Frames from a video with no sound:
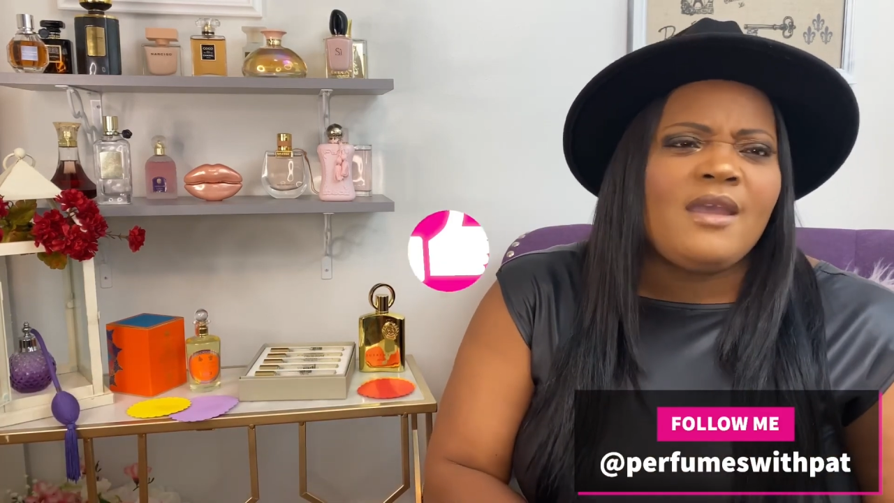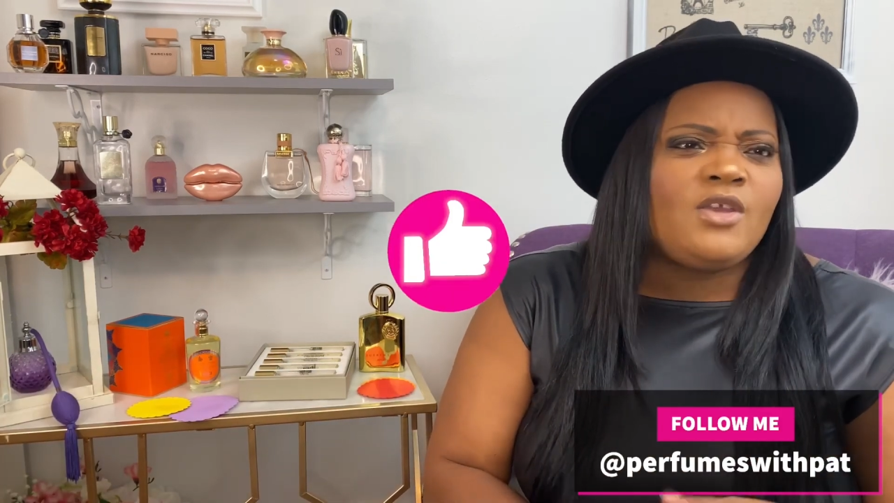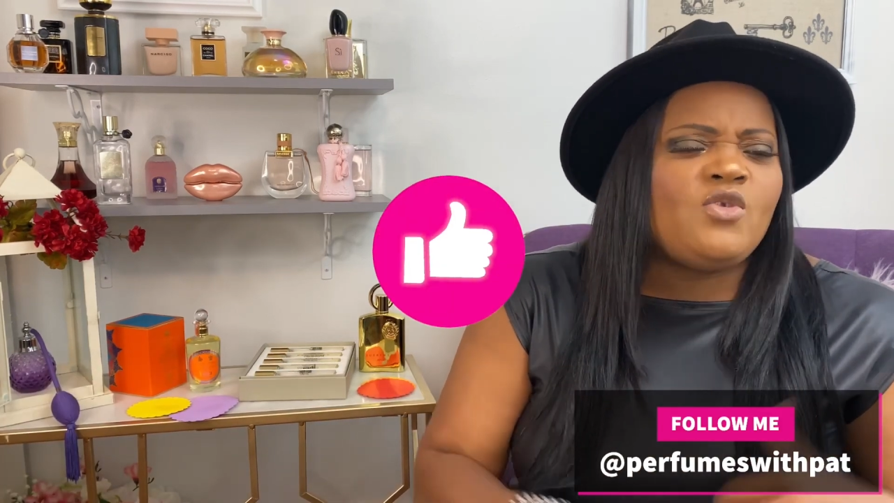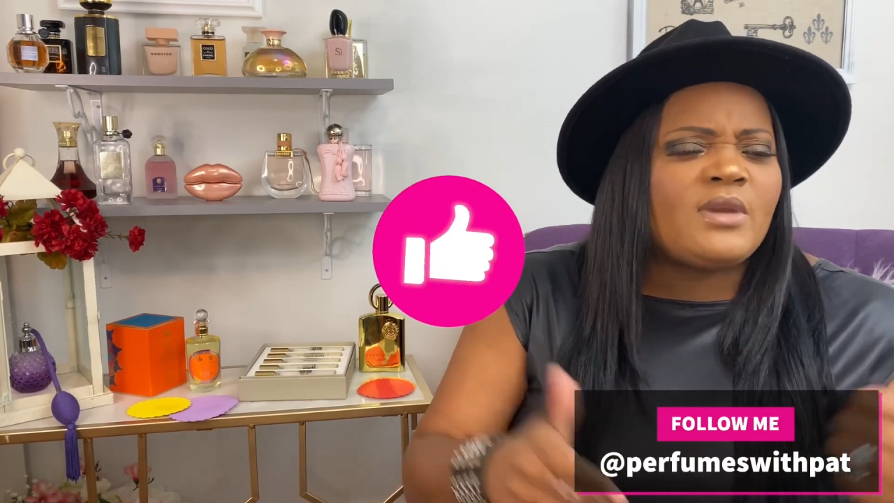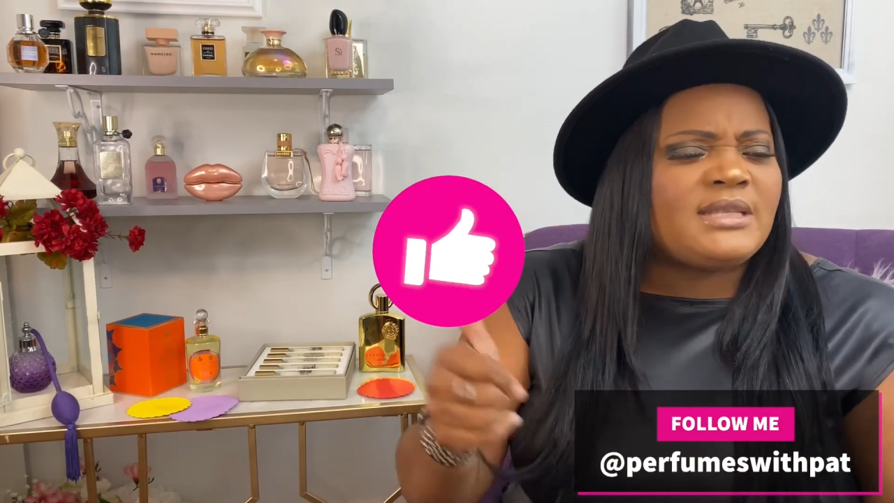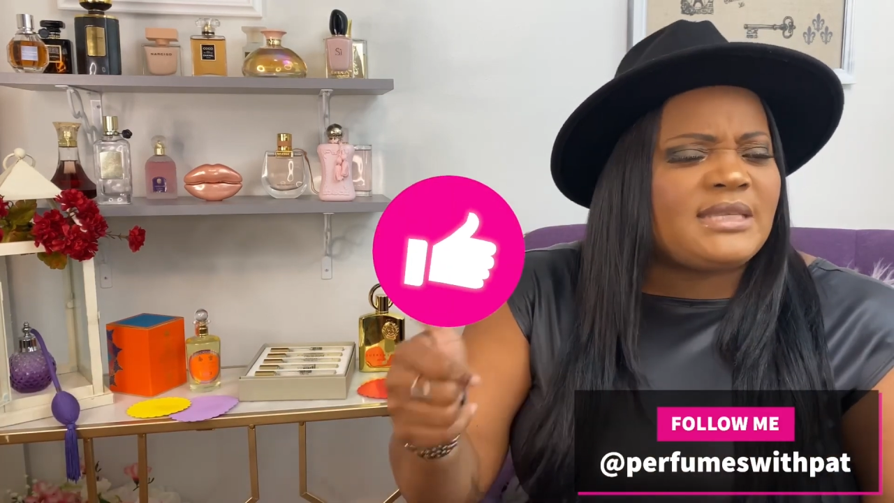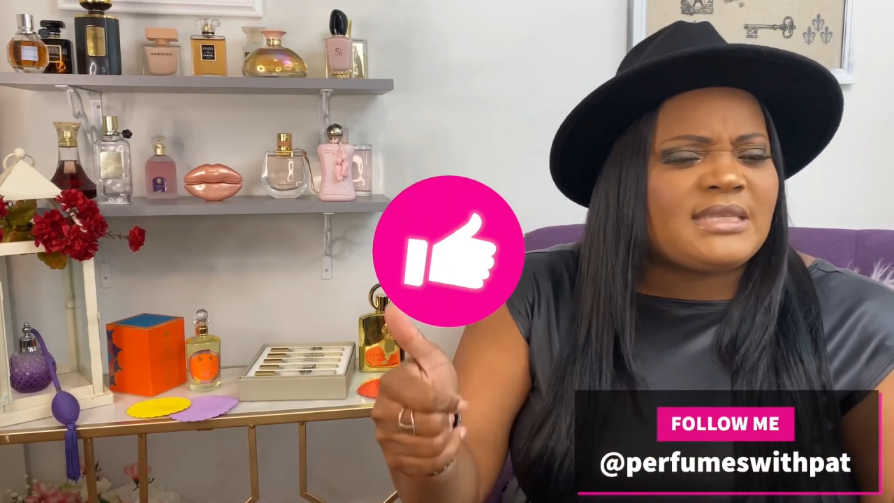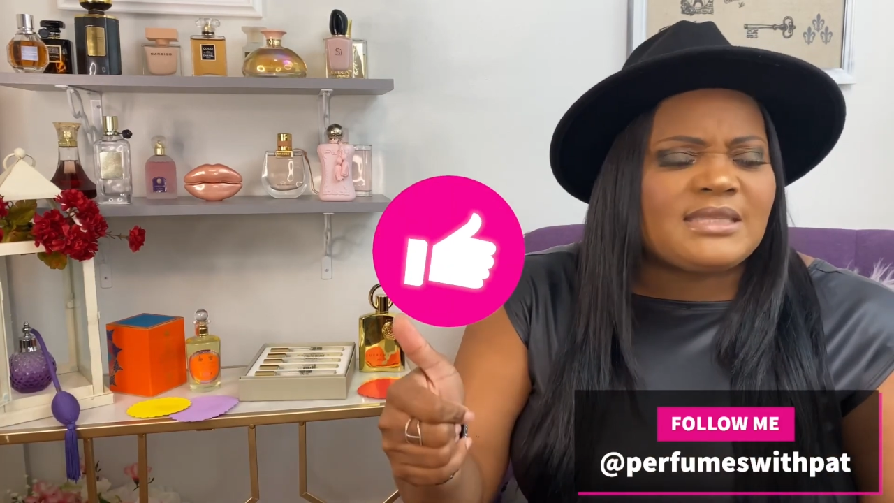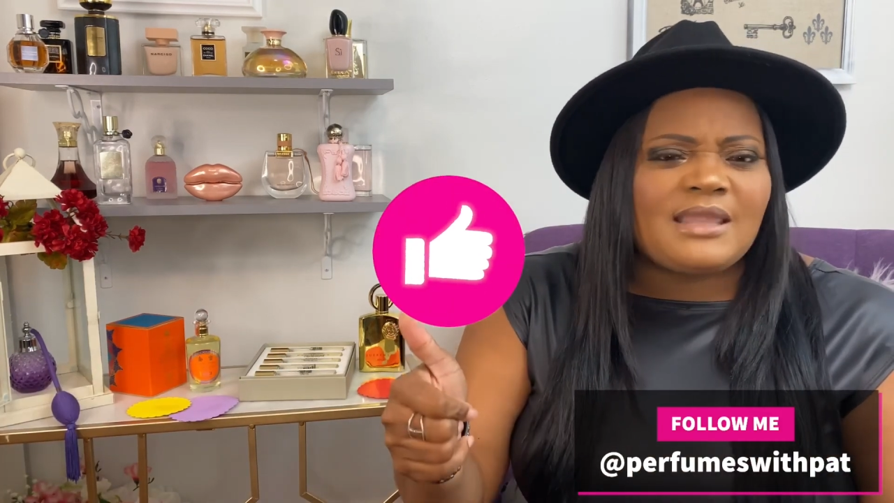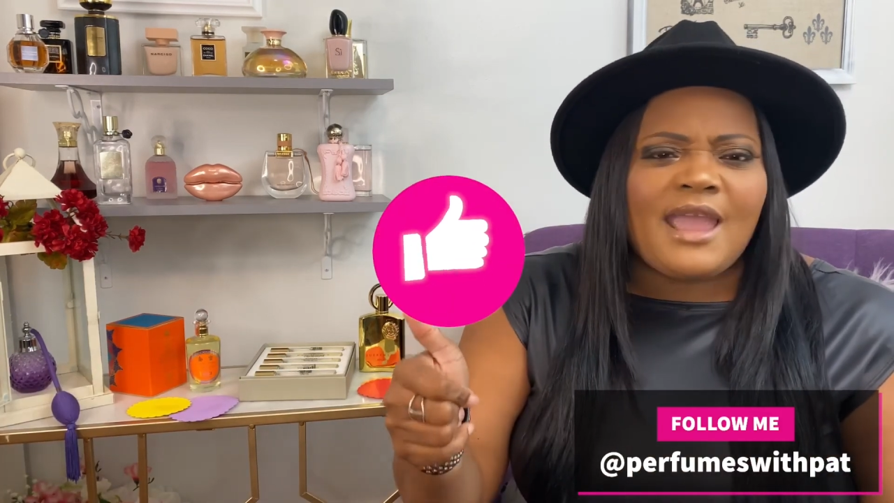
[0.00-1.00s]
You can
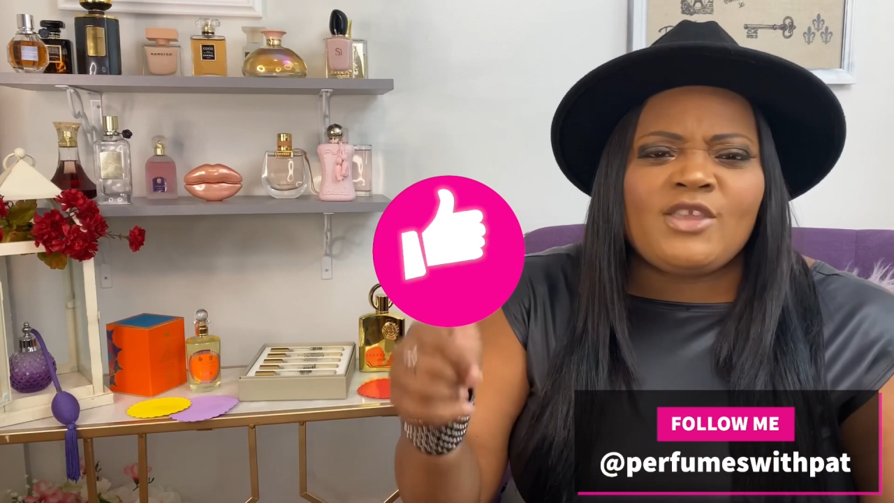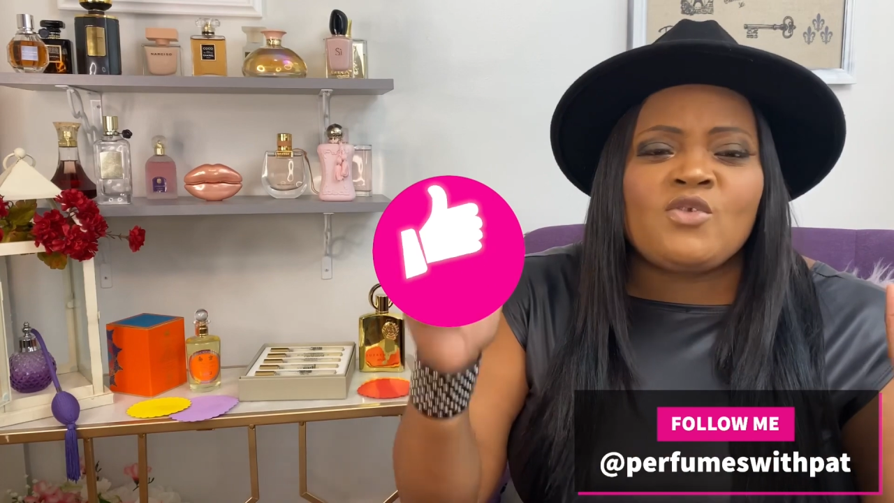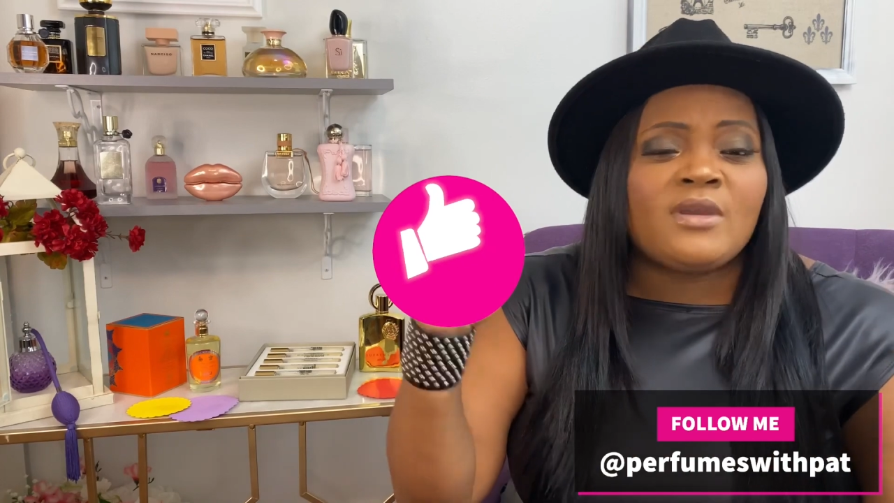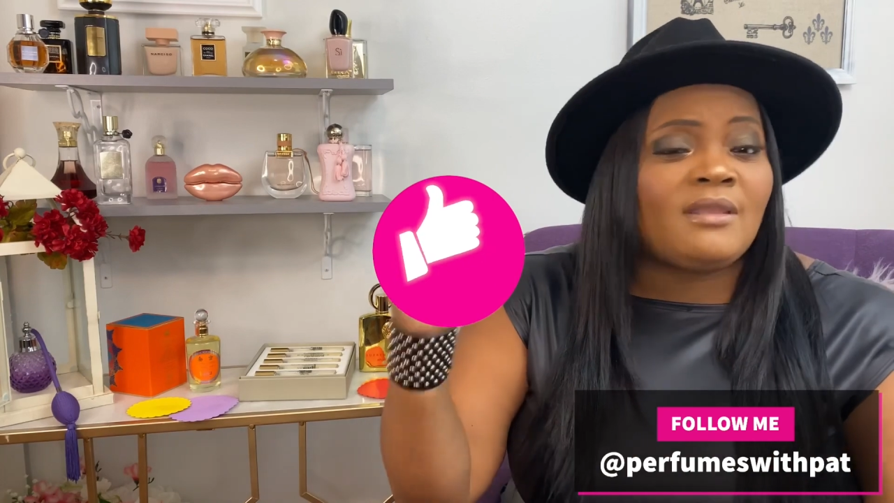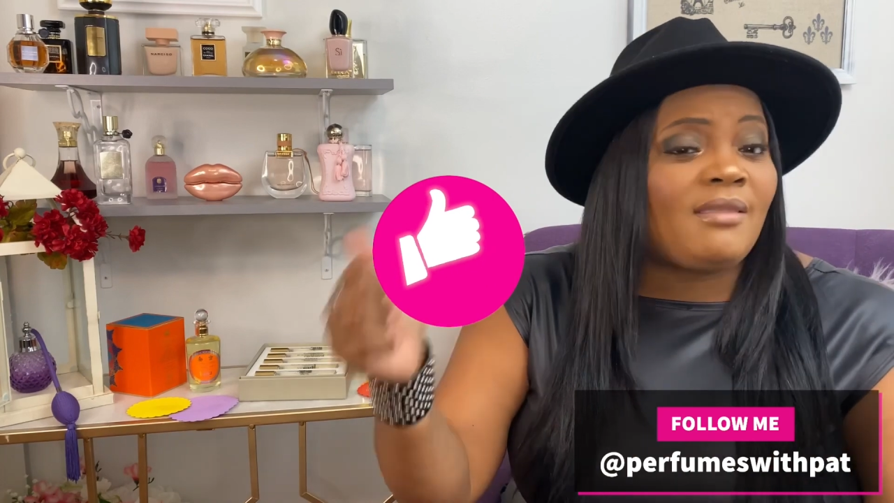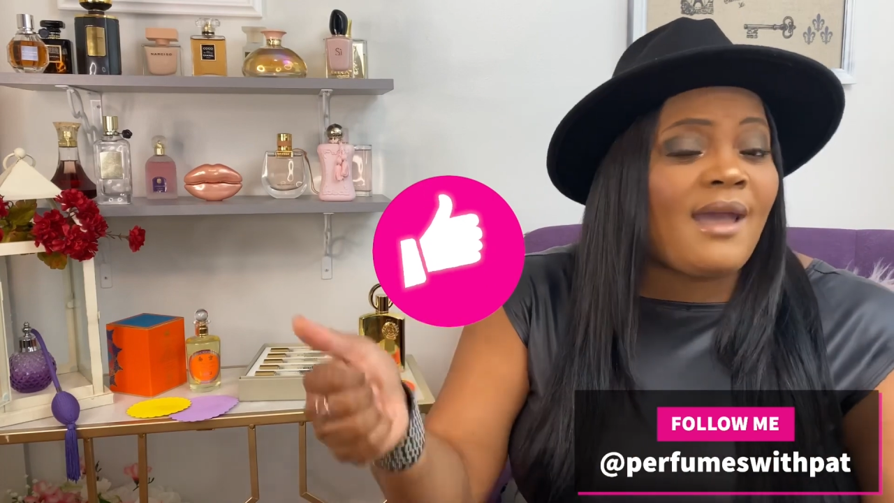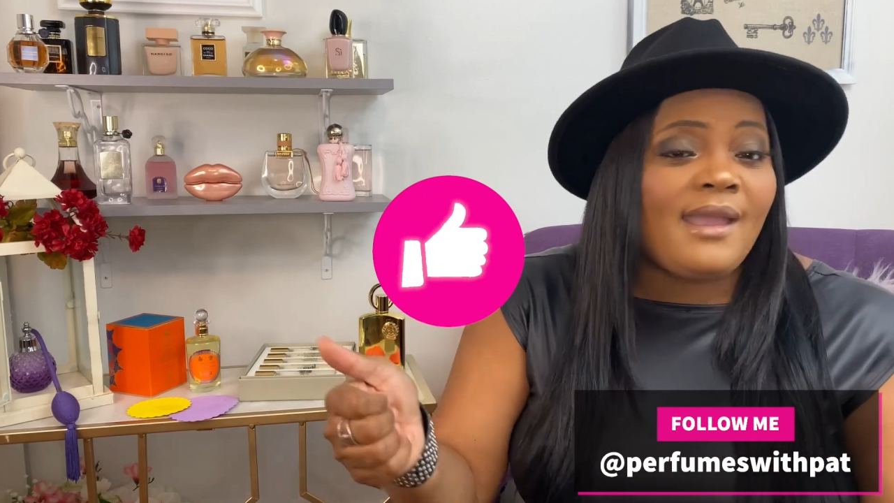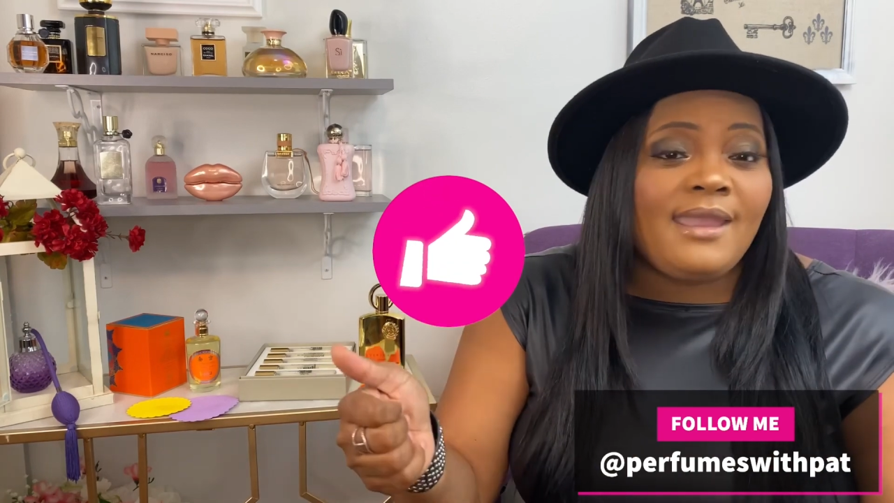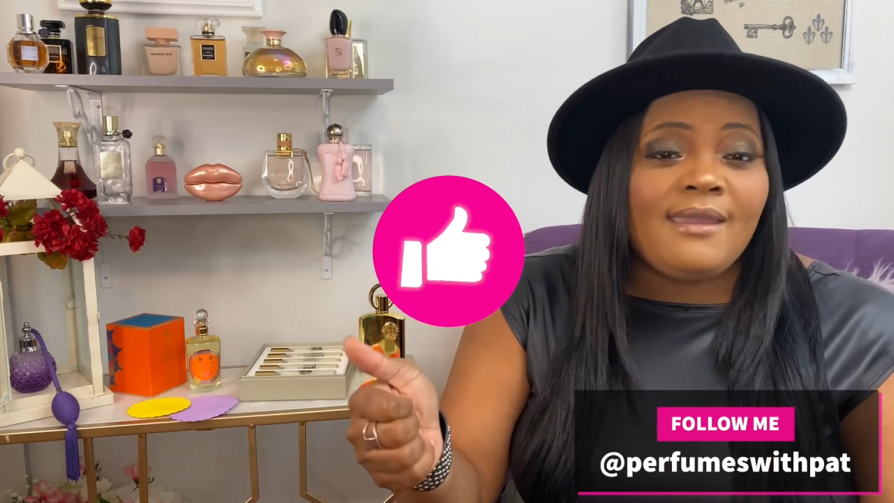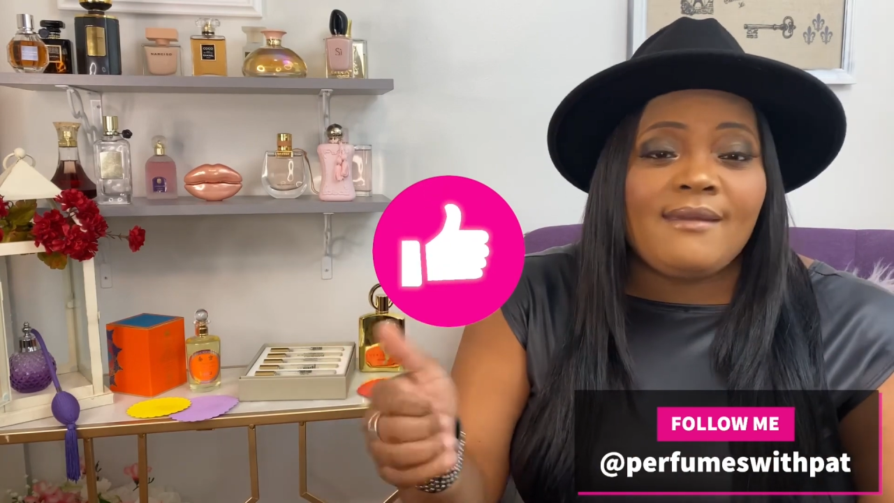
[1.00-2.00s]
dislike, you can
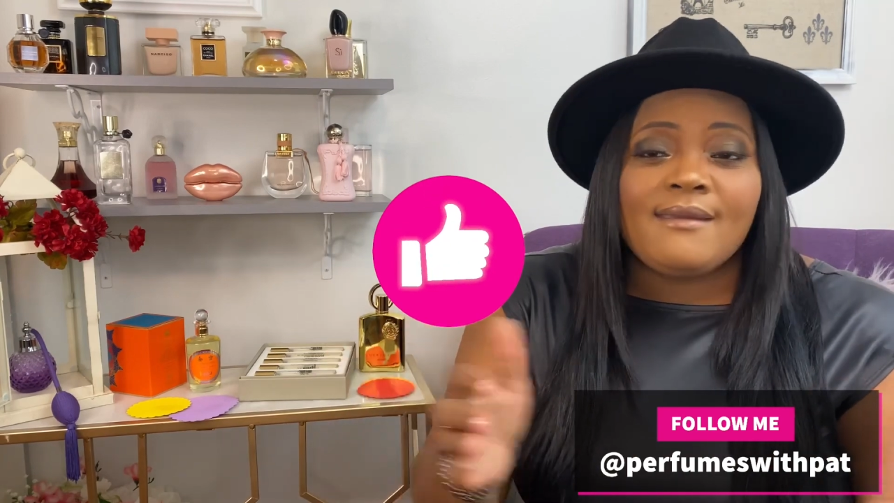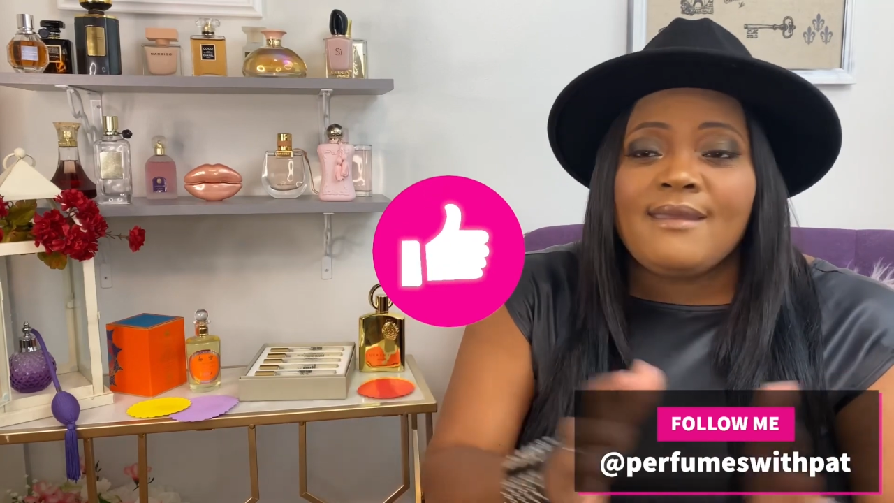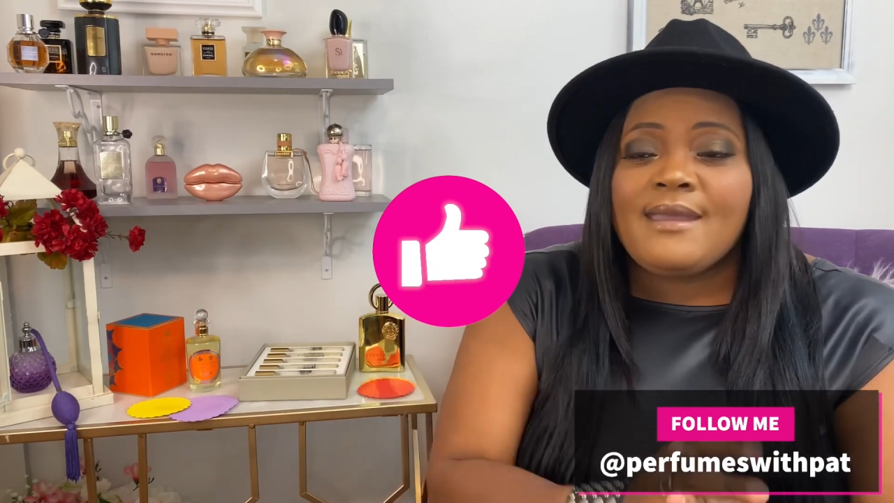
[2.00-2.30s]
like.